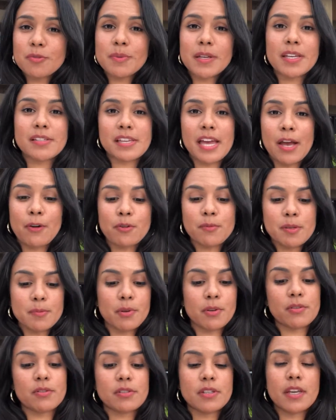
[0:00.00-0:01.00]
because I will be
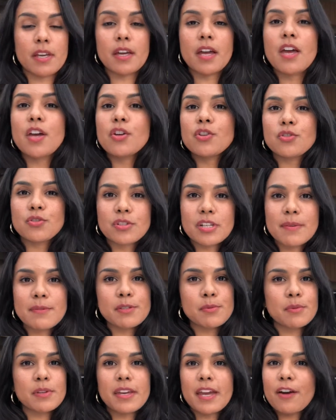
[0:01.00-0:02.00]
posting 2 times
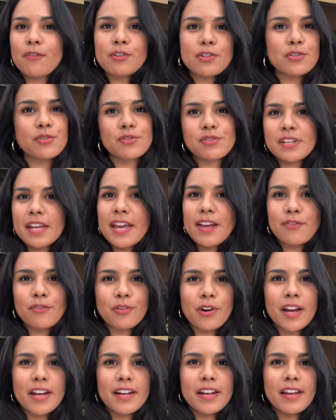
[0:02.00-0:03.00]
a week, every Tuesday and
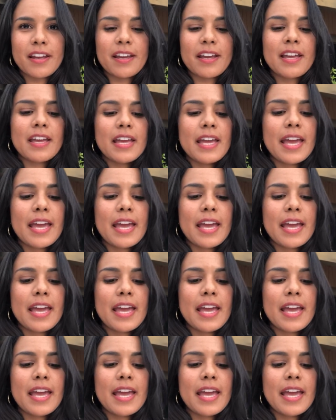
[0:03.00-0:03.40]
Friday.